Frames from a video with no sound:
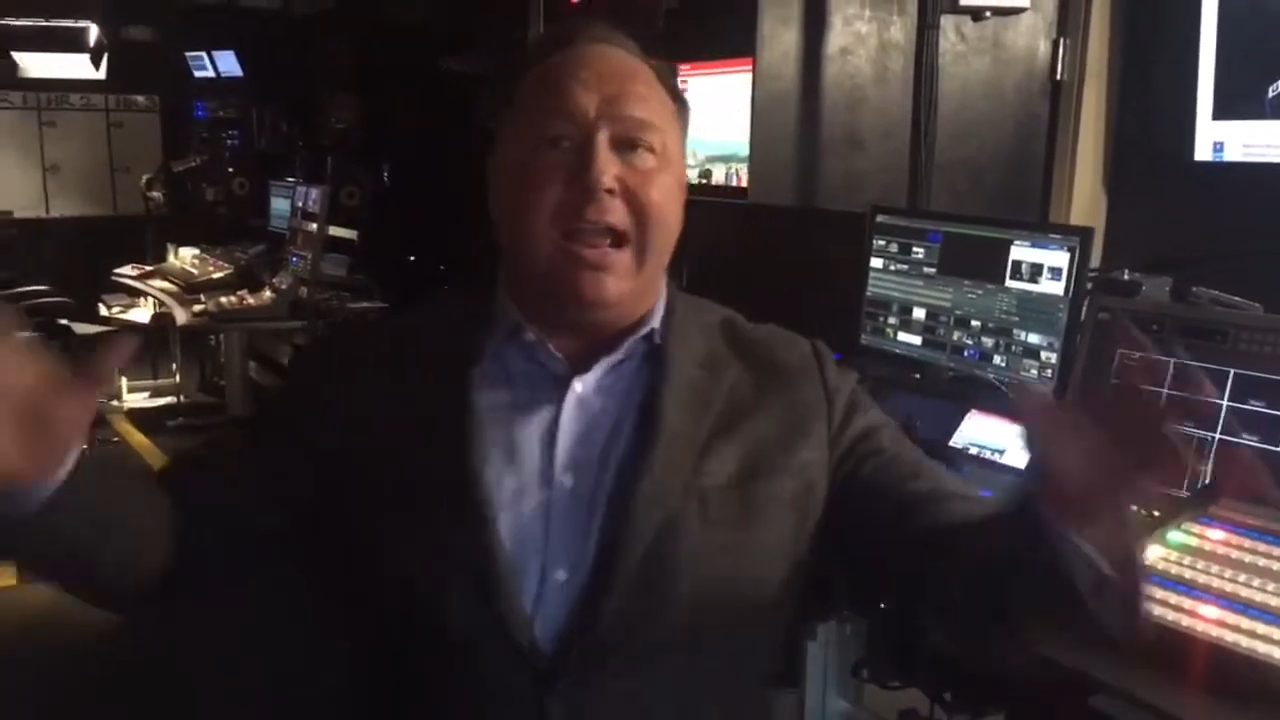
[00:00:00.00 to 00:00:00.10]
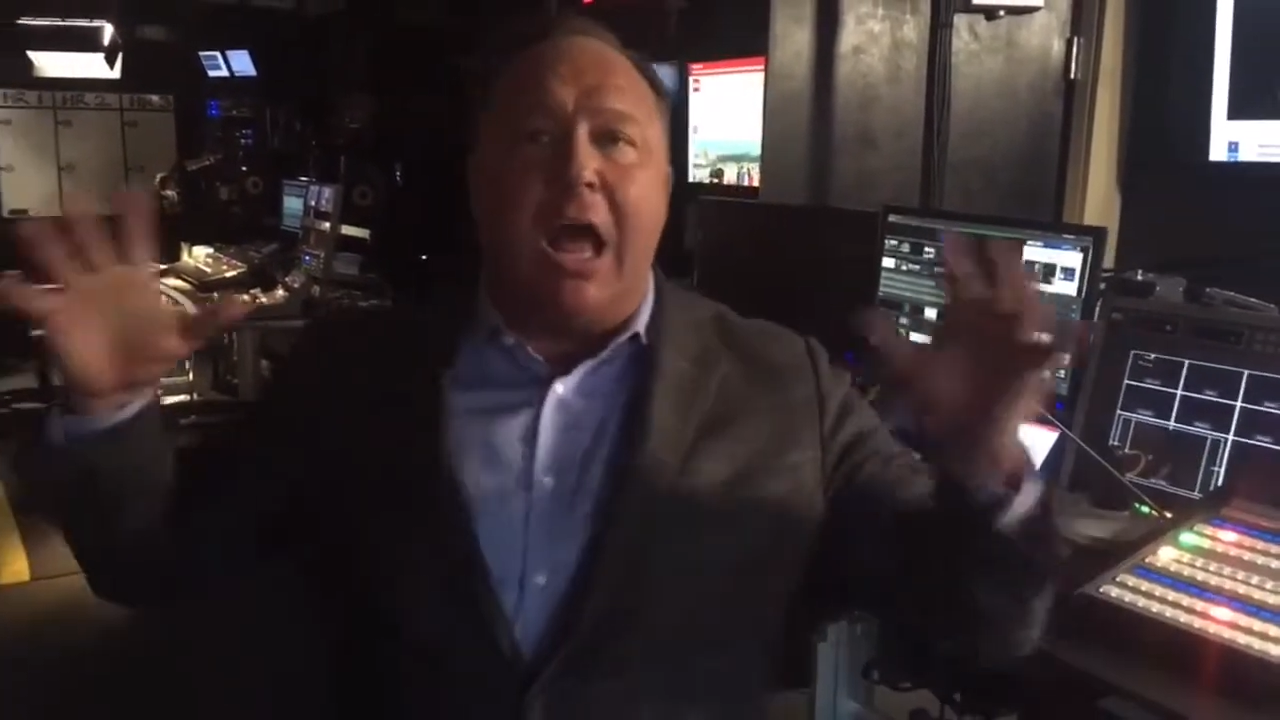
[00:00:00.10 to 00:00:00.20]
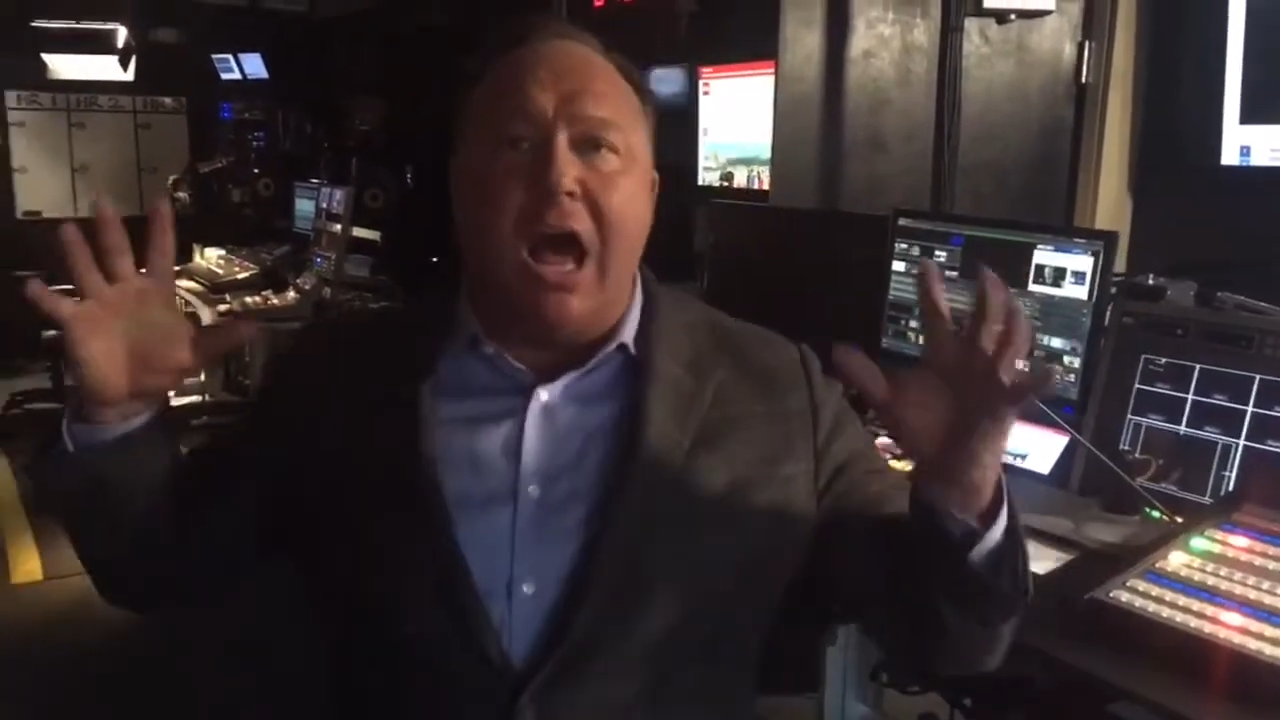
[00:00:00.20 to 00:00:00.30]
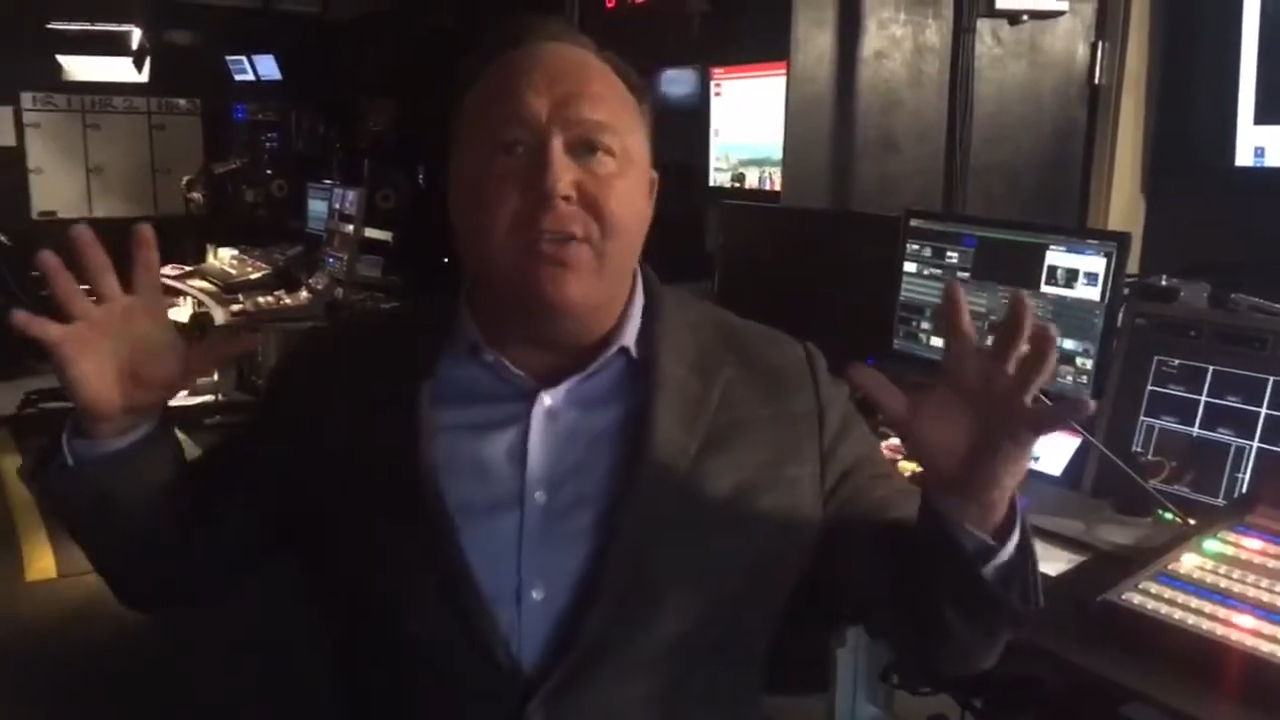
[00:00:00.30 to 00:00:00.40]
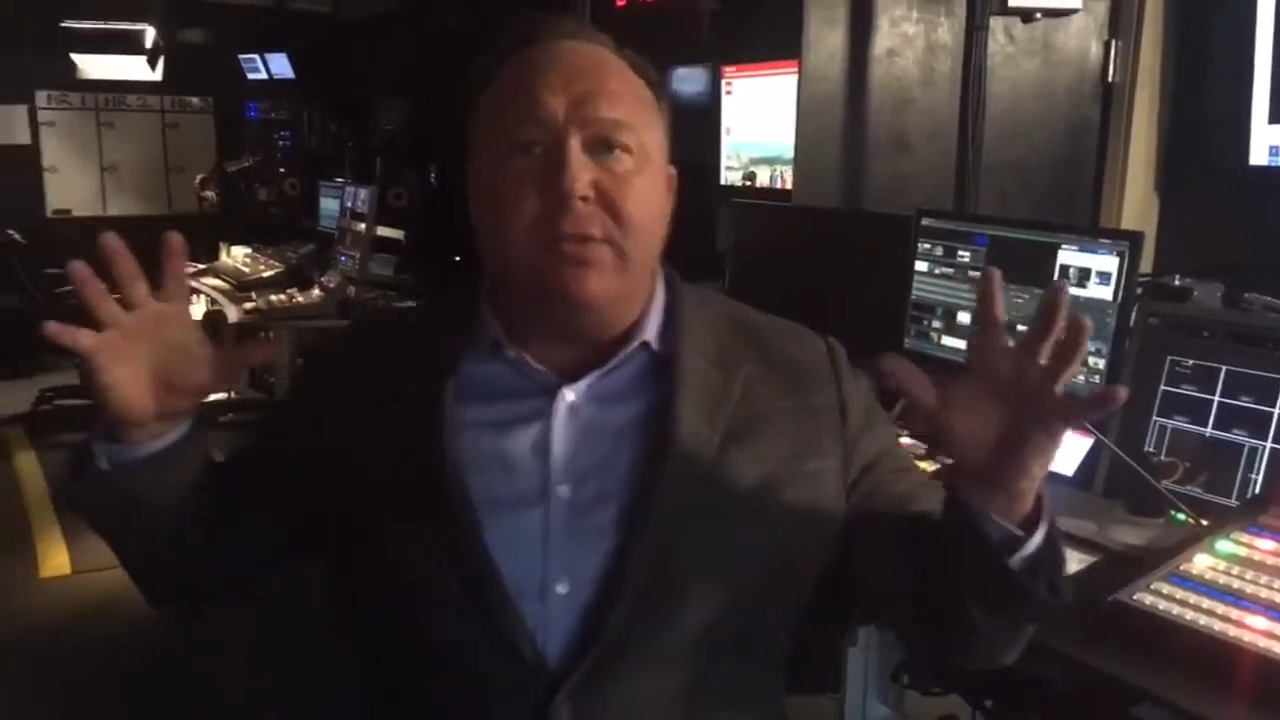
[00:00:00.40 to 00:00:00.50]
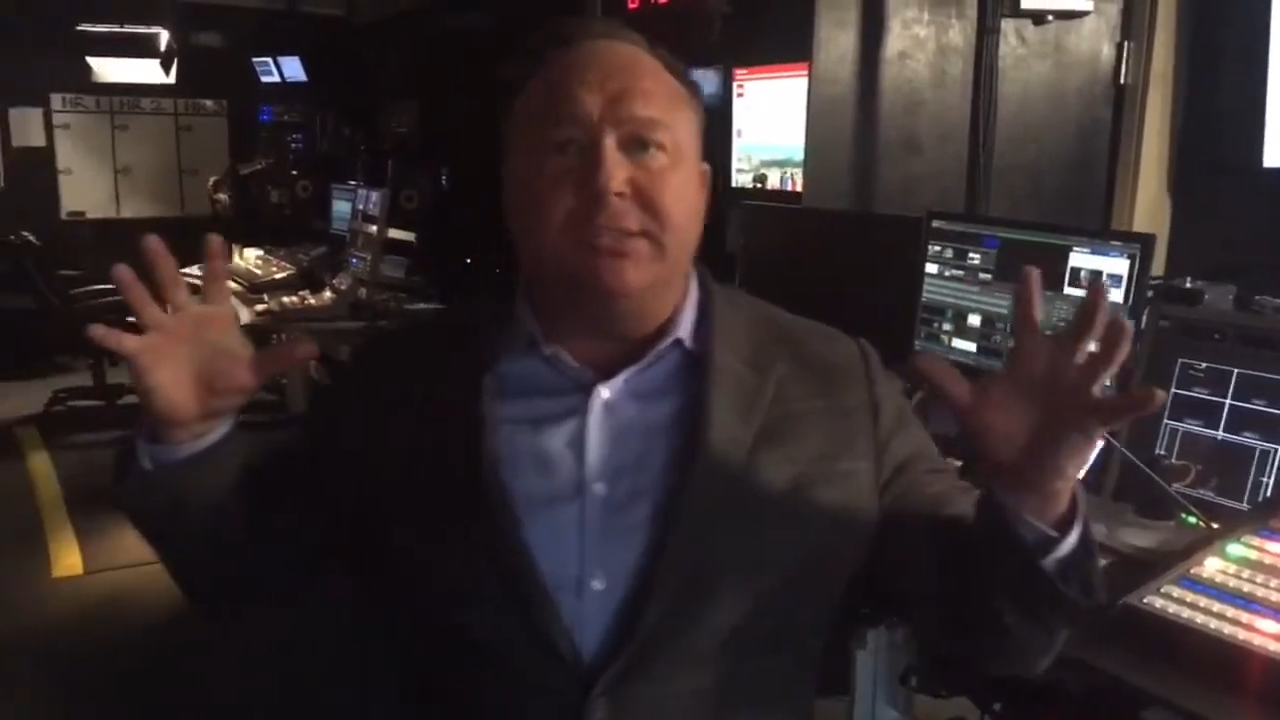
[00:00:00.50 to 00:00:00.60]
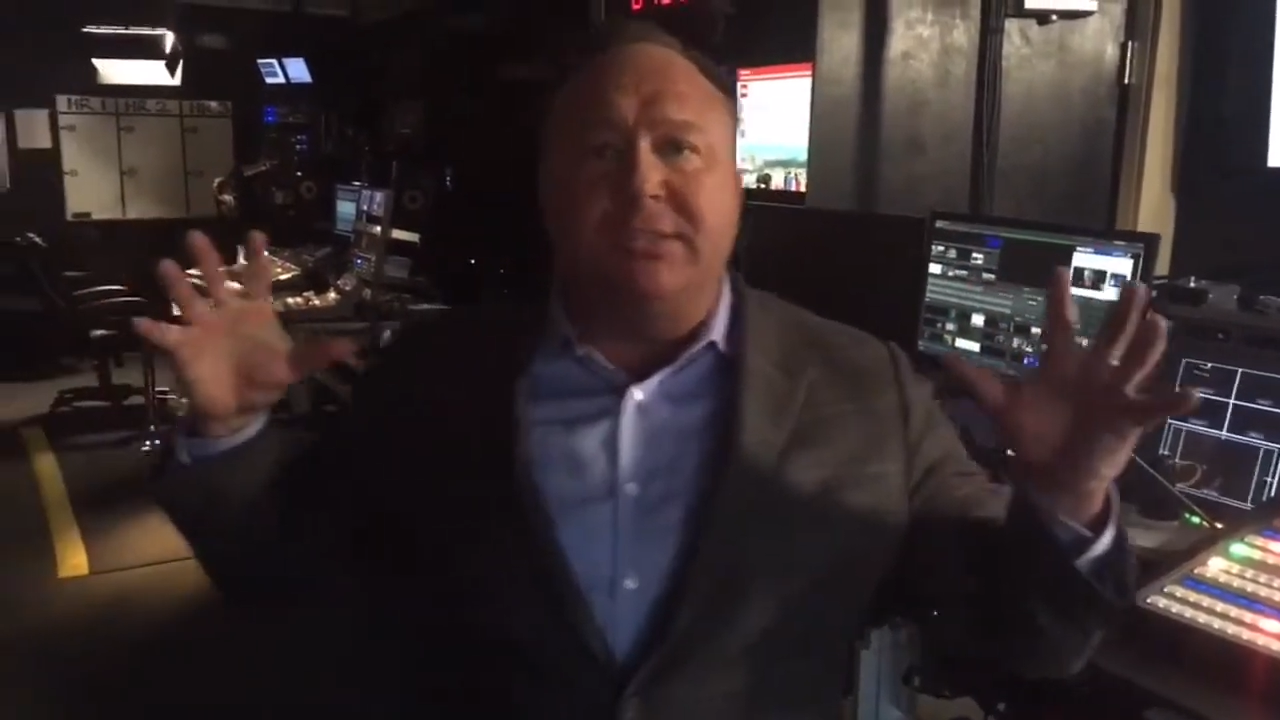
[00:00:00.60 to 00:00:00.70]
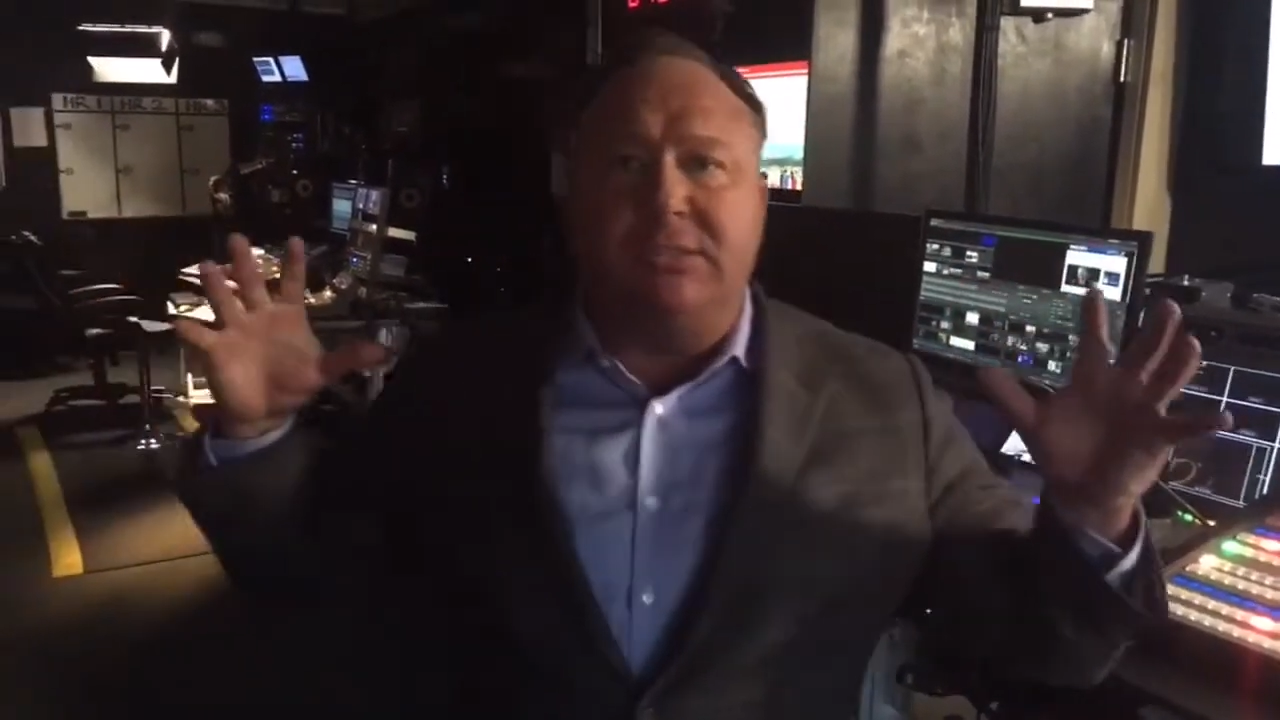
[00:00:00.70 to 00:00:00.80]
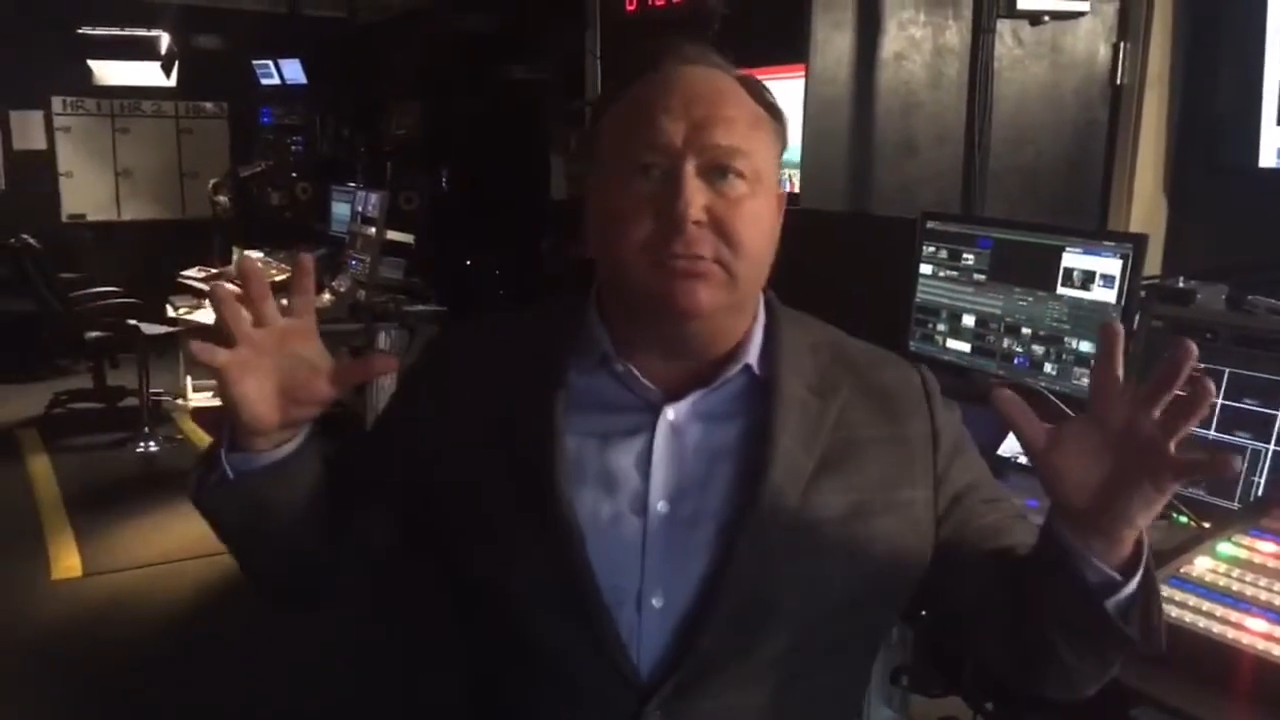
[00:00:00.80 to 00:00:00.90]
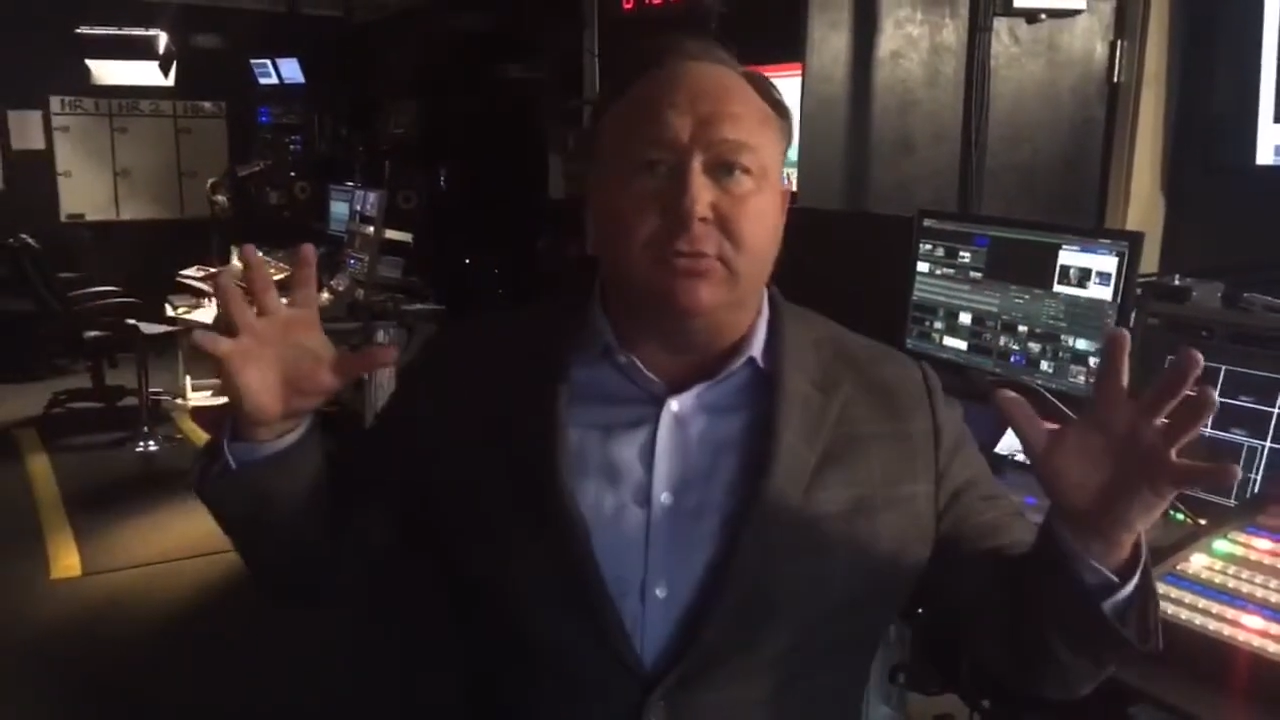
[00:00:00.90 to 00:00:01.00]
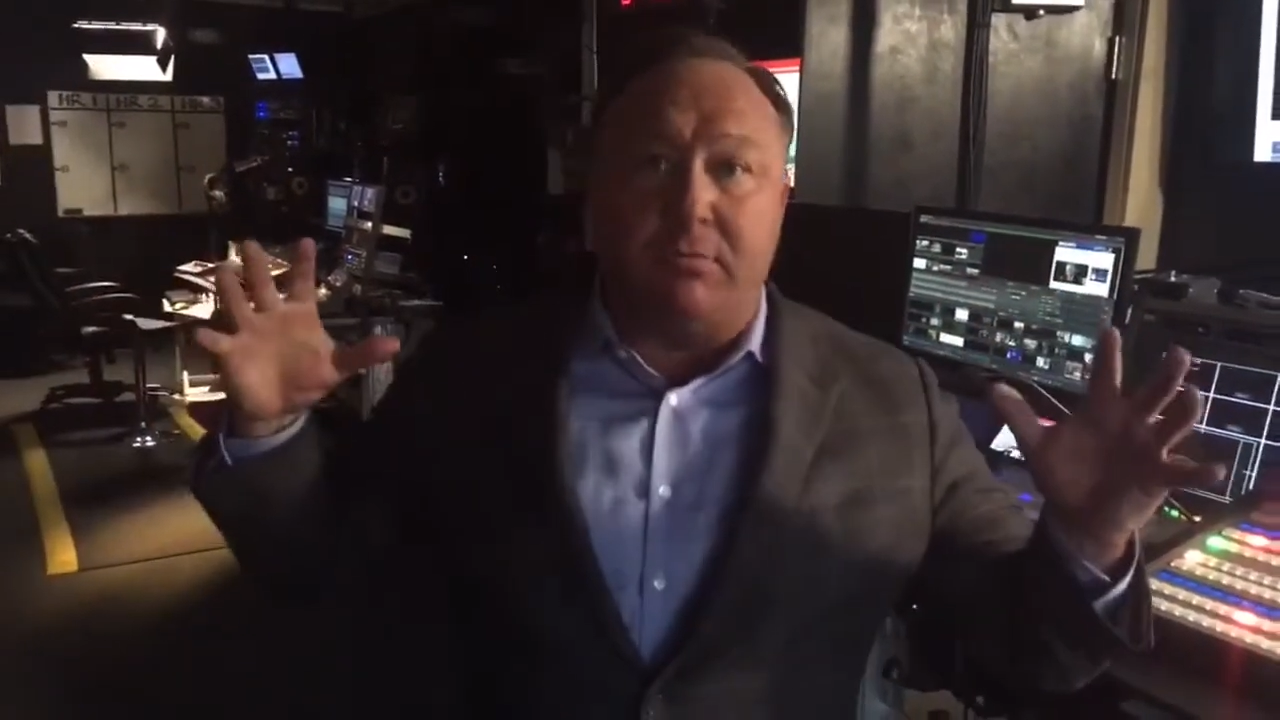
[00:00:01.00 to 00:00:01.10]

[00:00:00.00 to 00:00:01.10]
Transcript: hundreds,